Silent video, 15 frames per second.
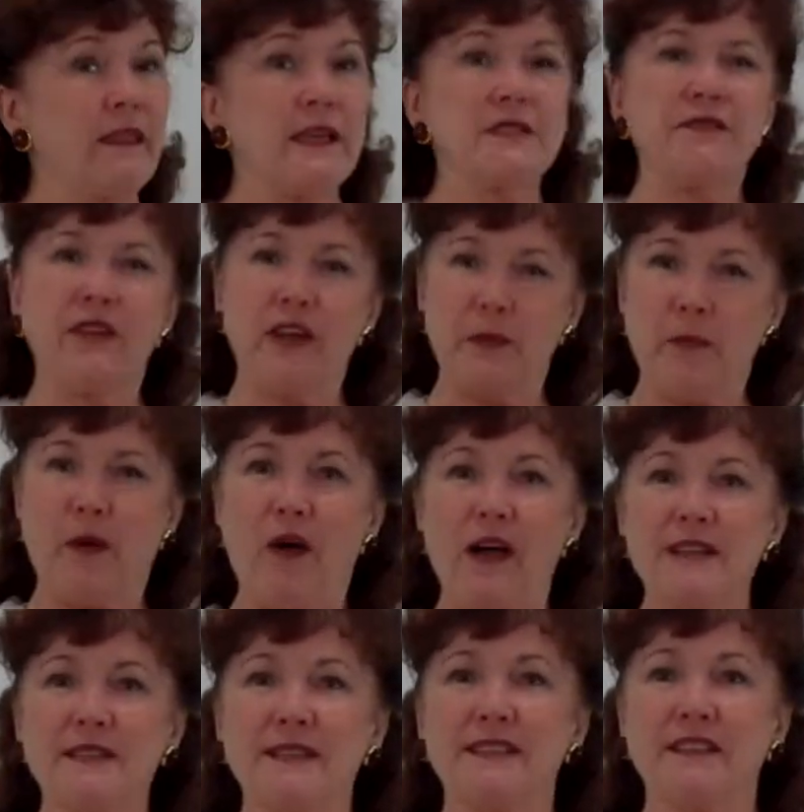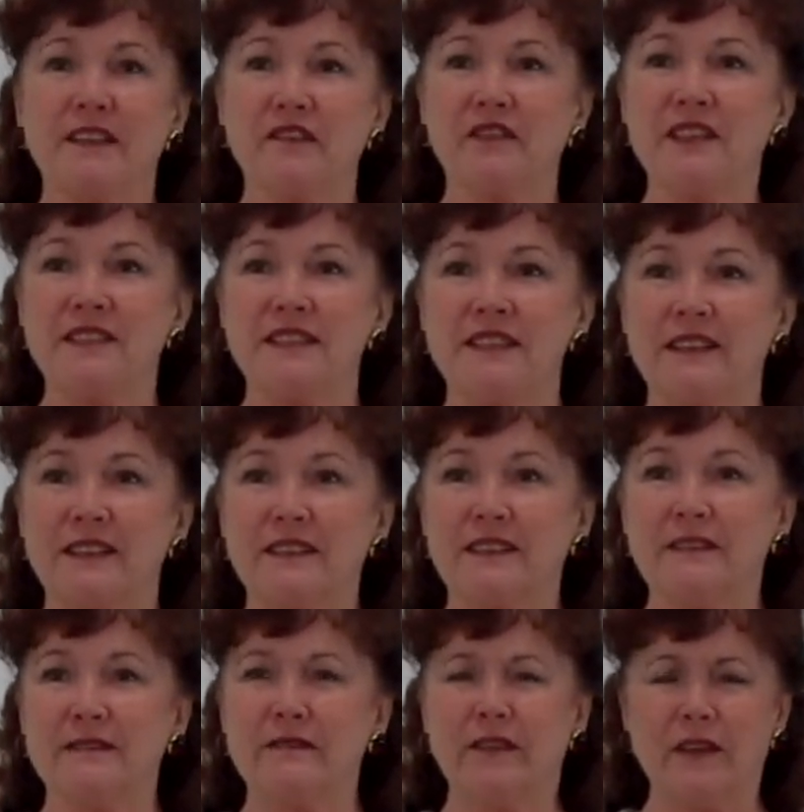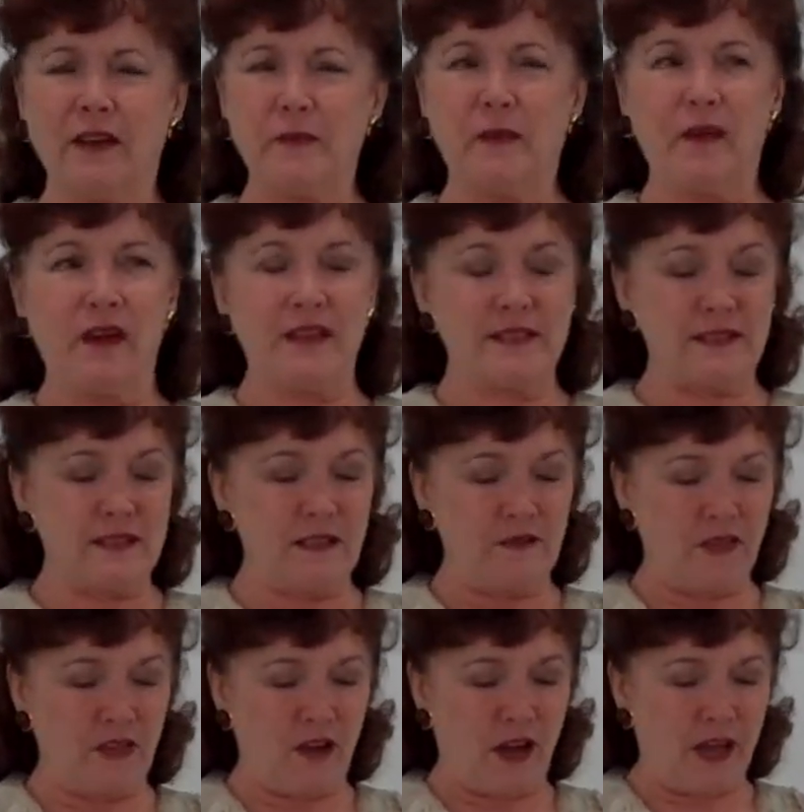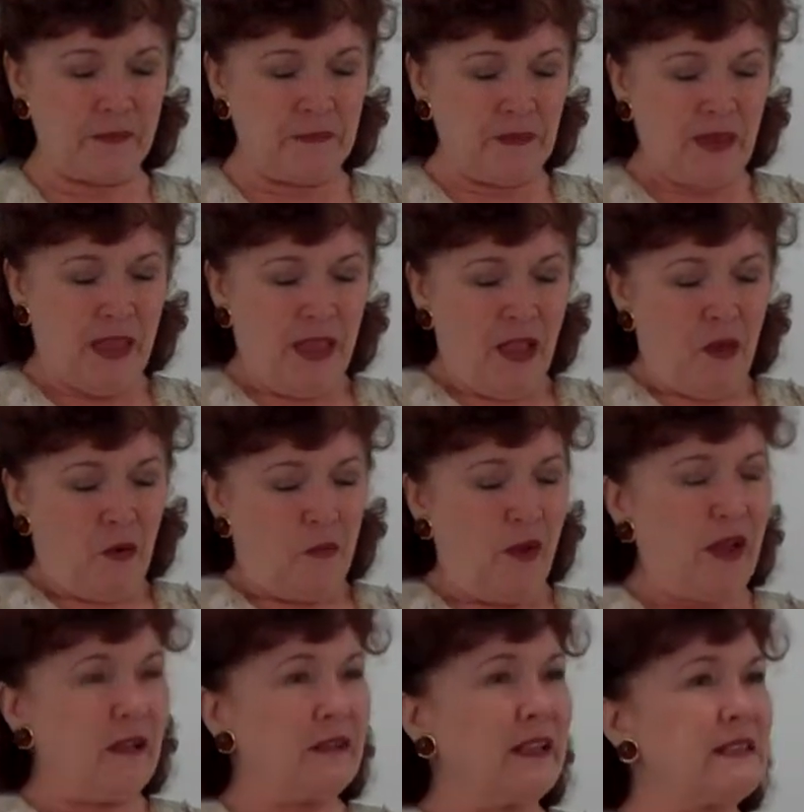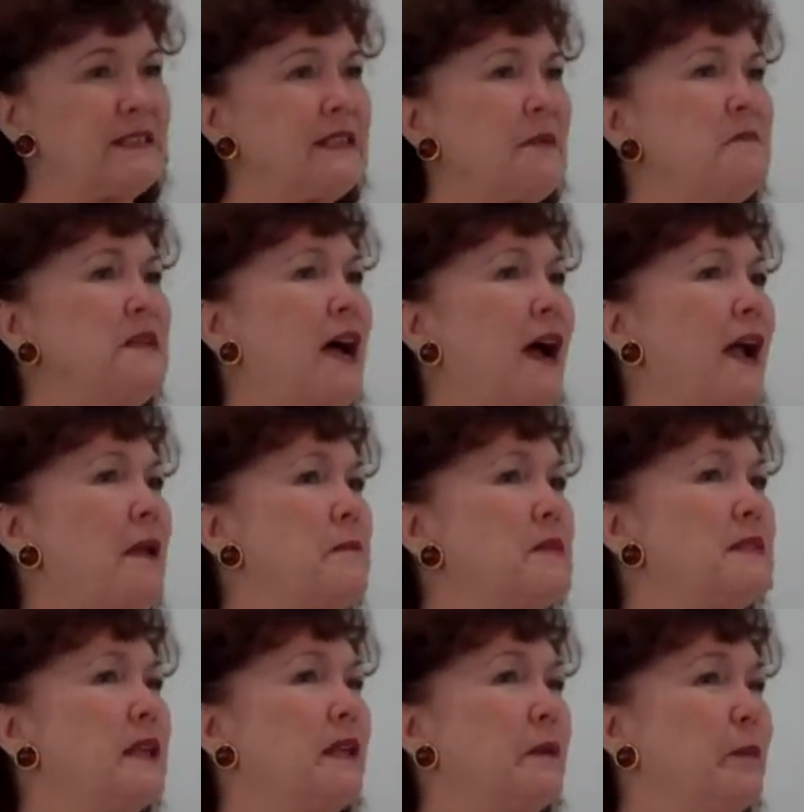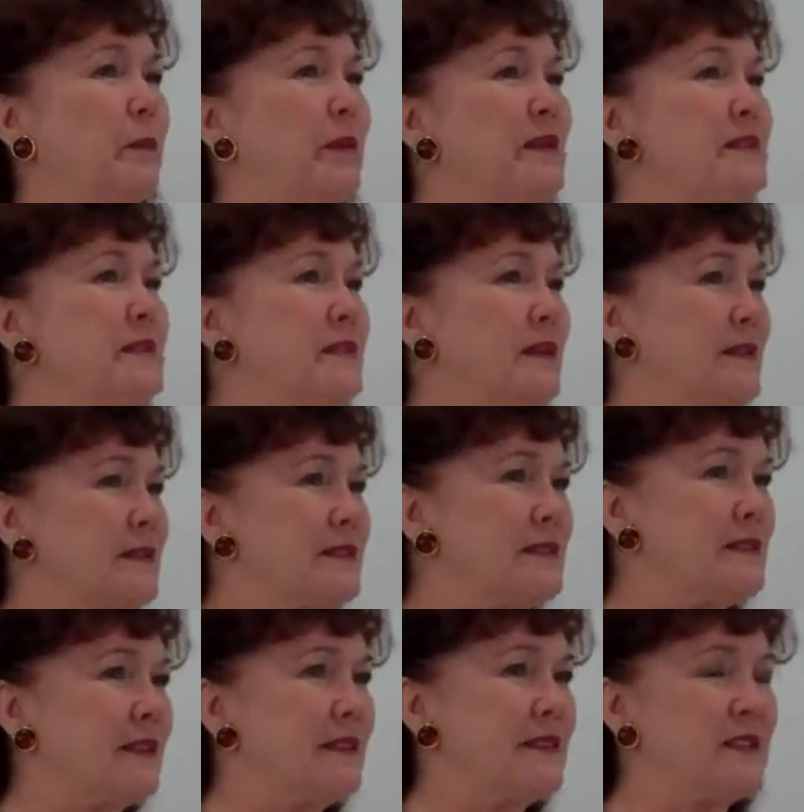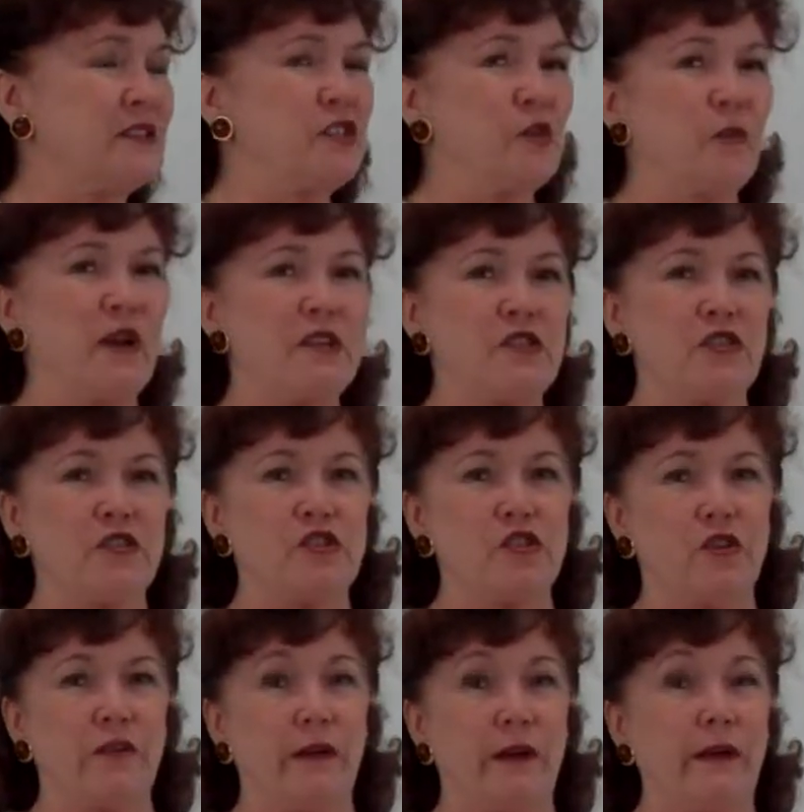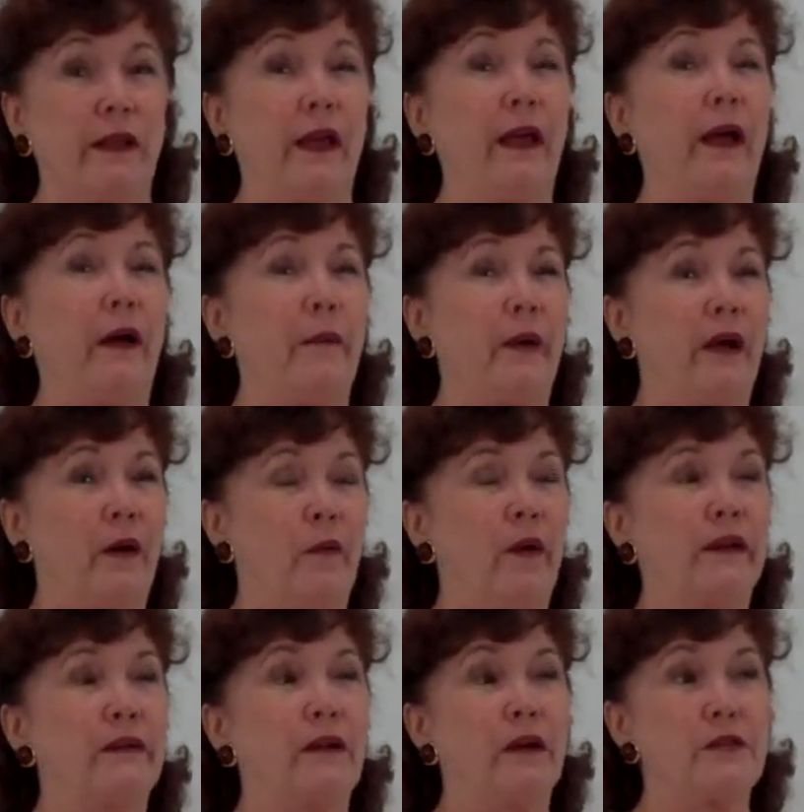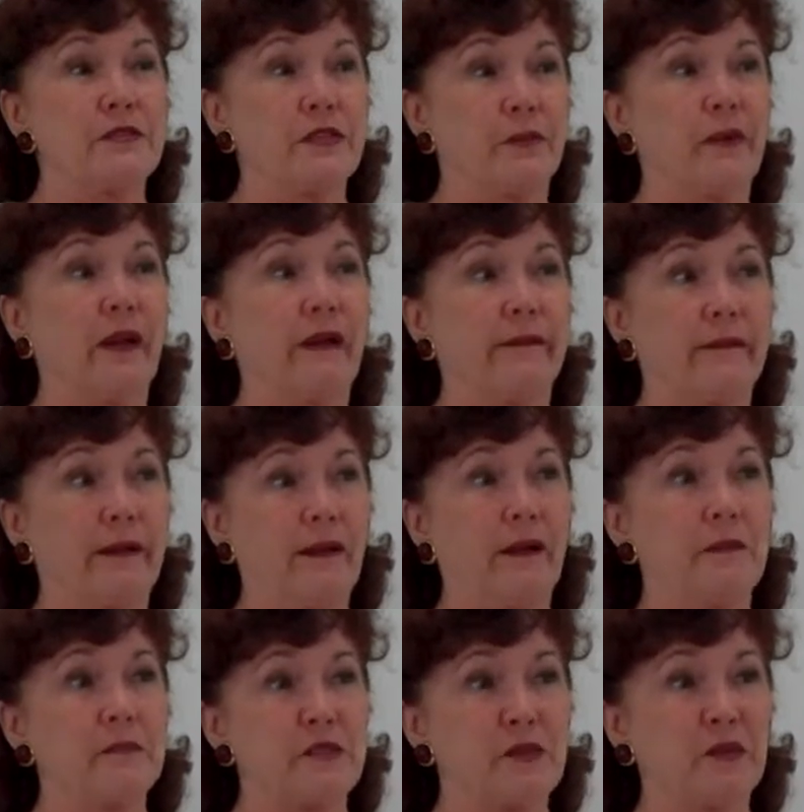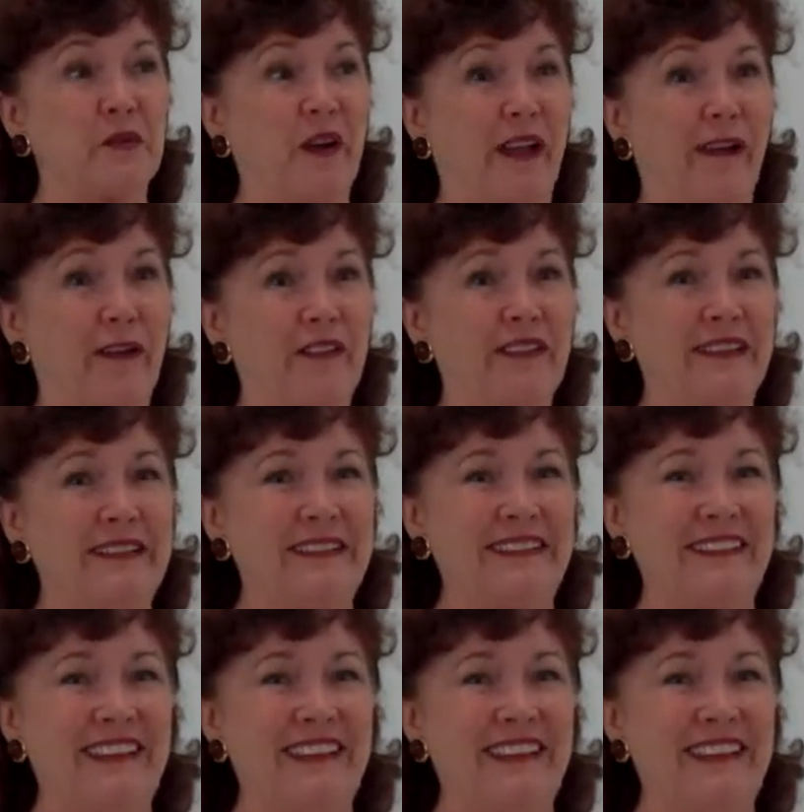That's very positive, isn't it? Very positive thought. Well, sometimes in business situations you hear, yeah, well, what goes around comes around.